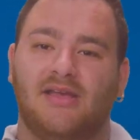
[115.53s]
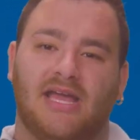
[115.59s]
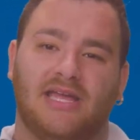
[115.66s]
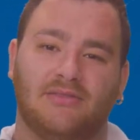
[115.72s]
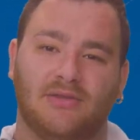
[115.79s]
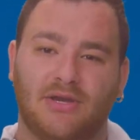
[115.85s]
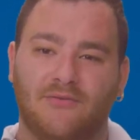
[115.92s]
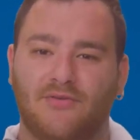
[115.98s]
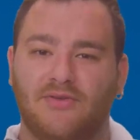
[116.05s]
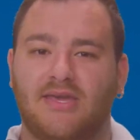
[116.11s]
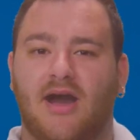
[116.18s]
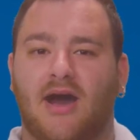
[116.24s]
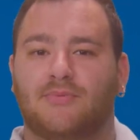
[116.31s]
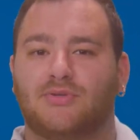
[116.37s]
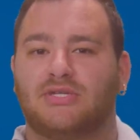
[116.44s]
and look for
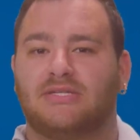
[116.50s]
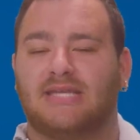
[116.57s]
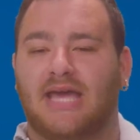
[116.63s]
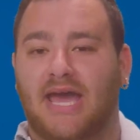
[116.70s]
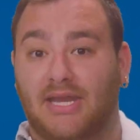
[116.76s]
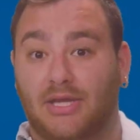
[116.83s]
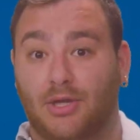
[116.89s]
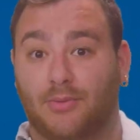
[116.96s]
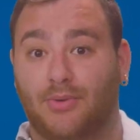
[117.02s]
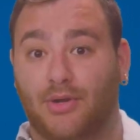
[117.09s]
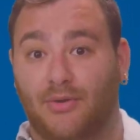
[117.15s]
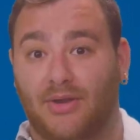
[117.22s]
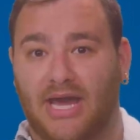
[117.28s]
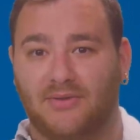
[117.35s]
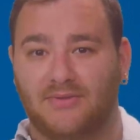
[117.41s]
the option to edit your
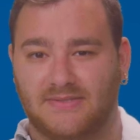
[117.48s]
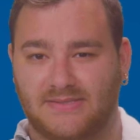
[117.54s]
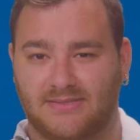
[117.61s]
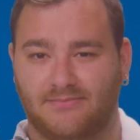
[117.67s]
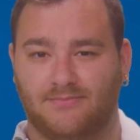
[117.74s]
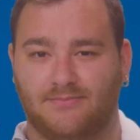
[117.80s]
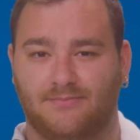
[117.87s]
pronouns.